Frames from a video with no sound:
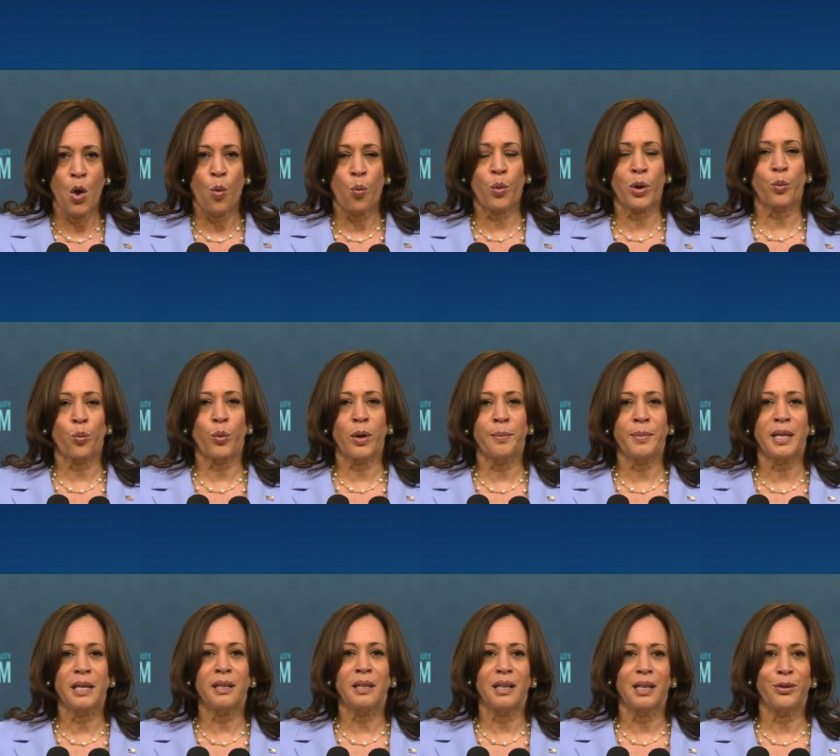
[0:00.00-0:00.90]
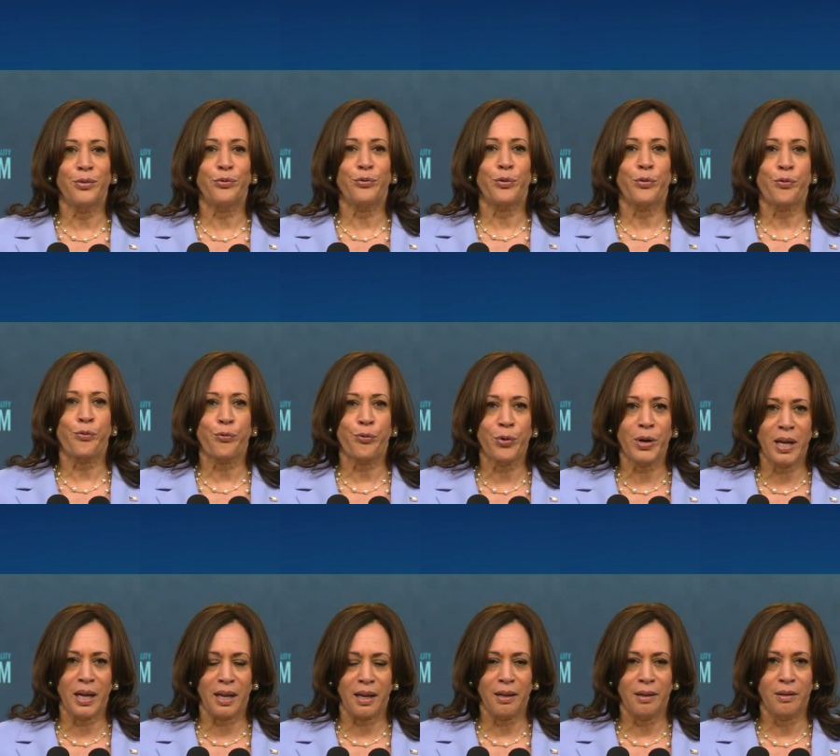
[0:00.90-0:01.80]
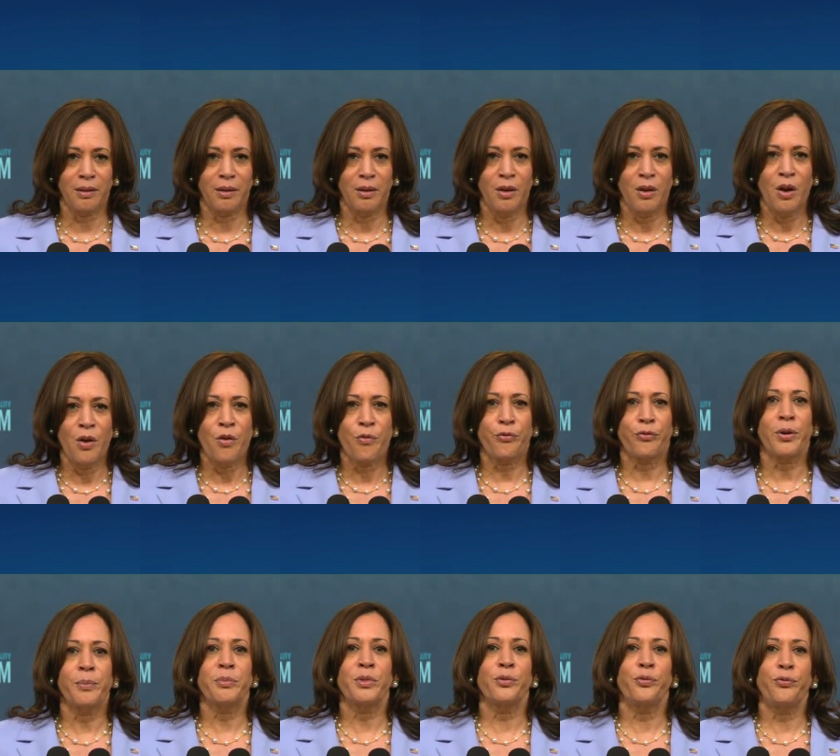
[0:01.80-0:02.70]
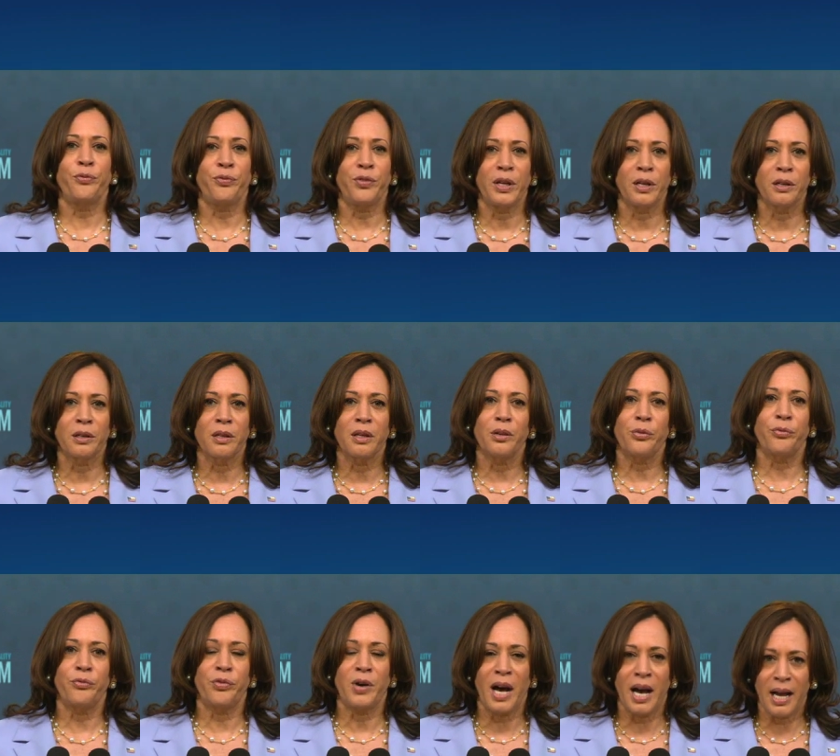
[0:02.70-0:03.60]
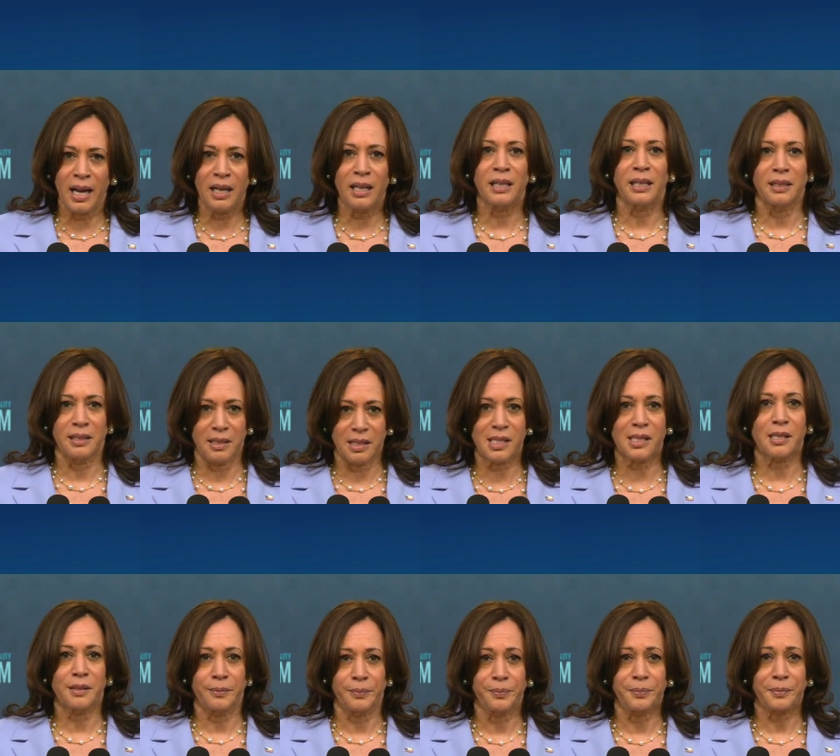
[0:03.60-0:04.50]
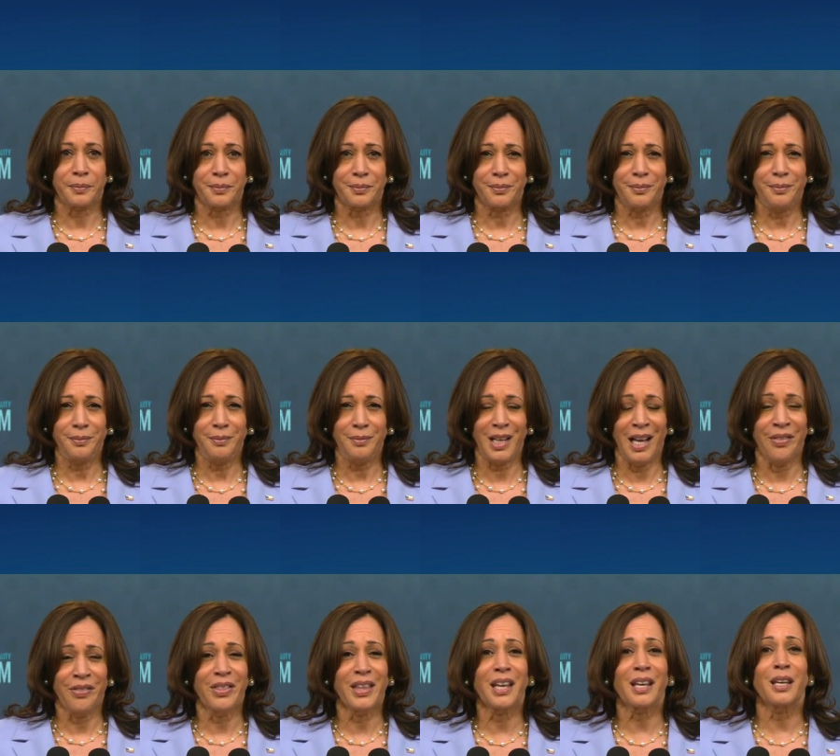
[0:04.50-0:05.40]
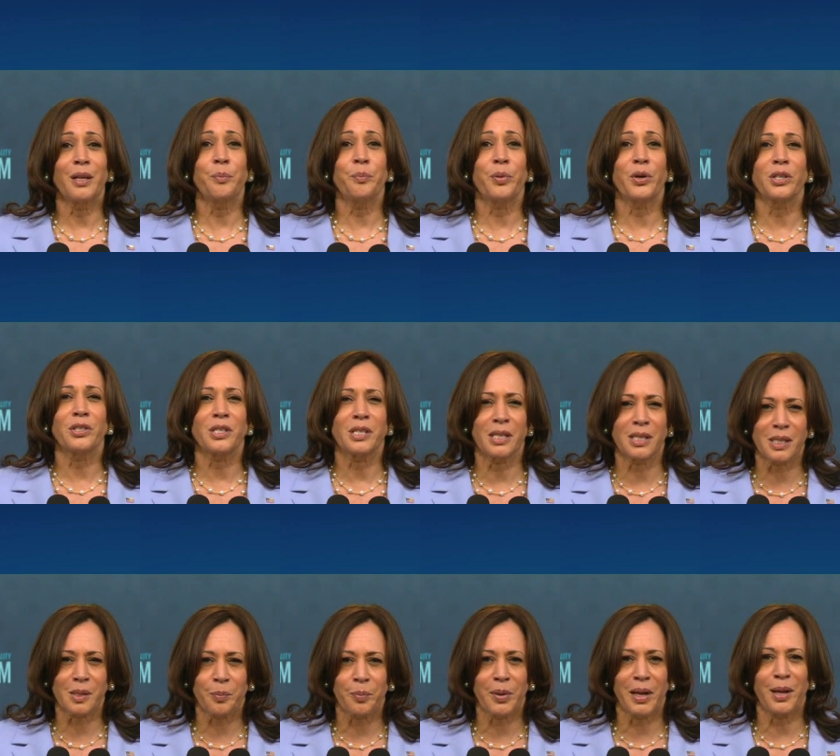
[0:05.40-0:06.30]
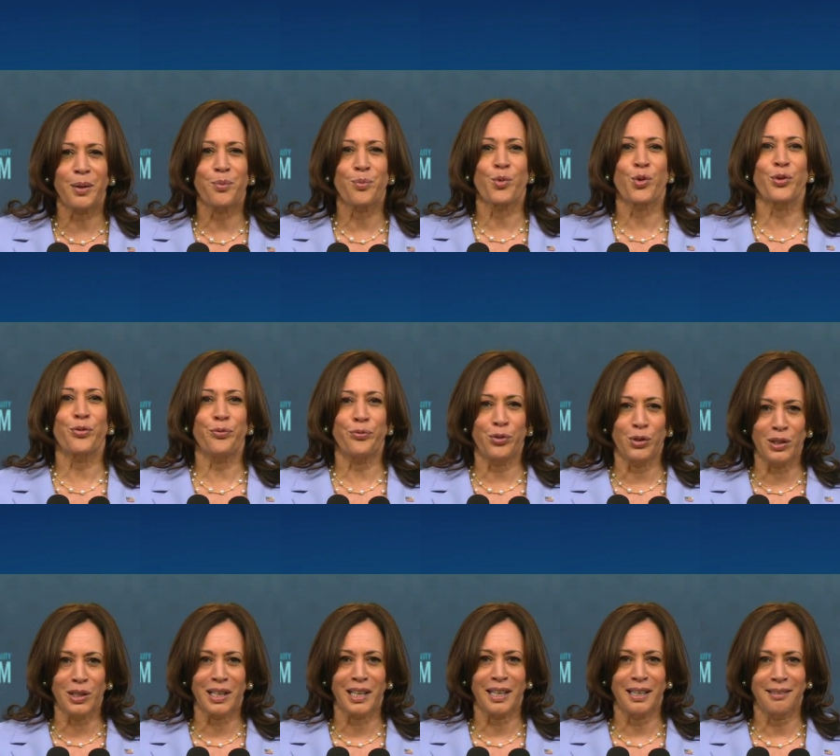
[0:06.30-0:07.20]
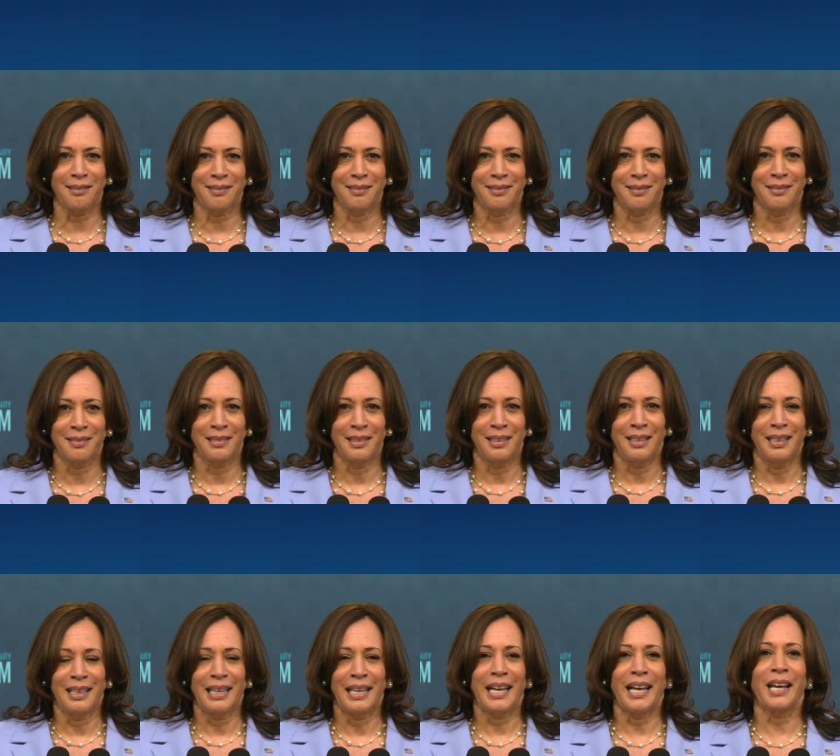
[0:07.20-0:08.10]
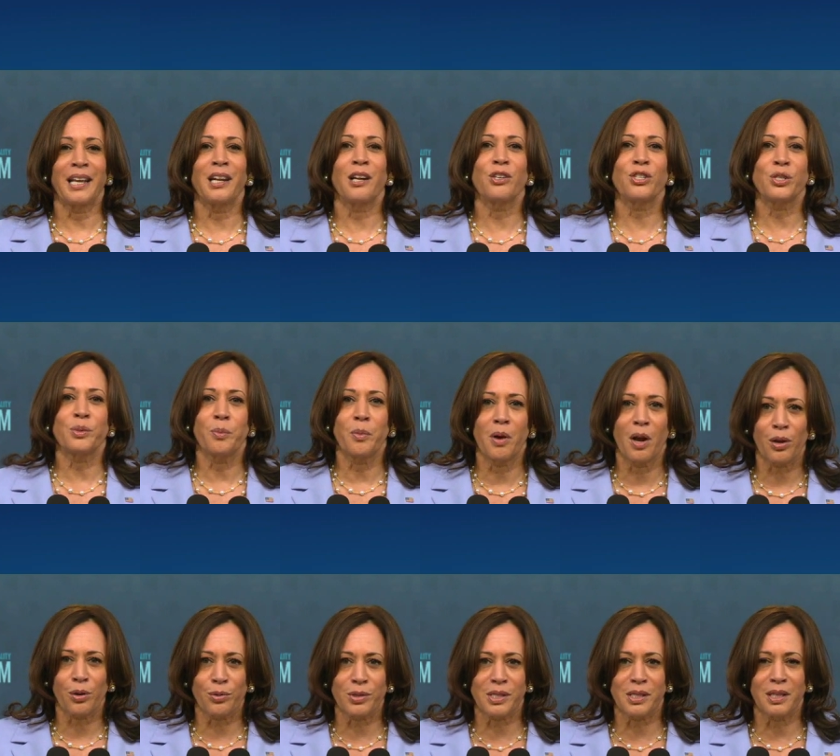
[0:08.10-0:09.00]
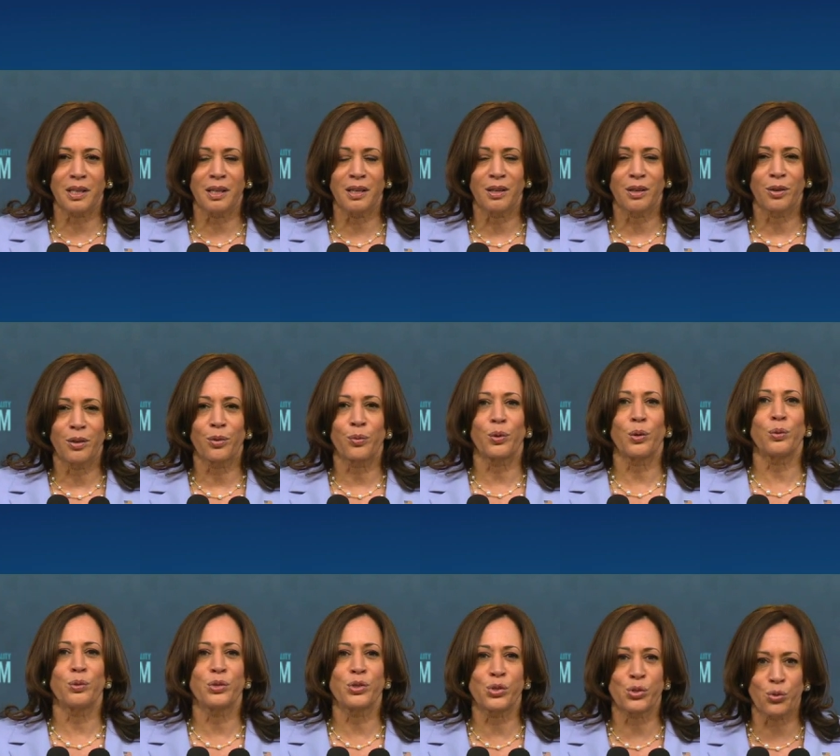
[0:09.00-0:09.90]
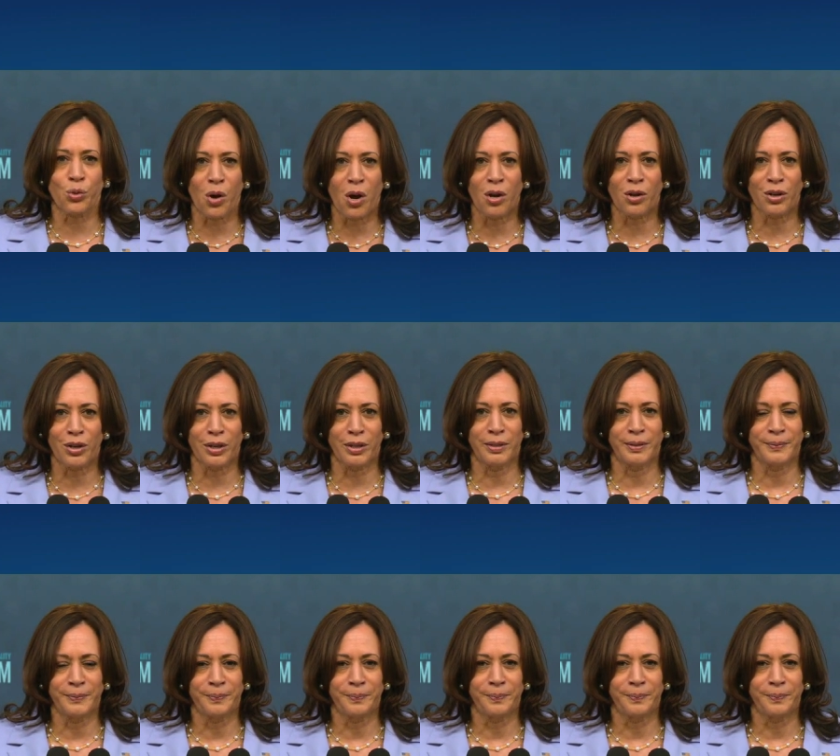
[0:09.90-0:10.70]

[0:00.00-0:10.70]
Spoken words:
When women live free from the fear of violence, they can participate more fully, and our democracy grows stronger.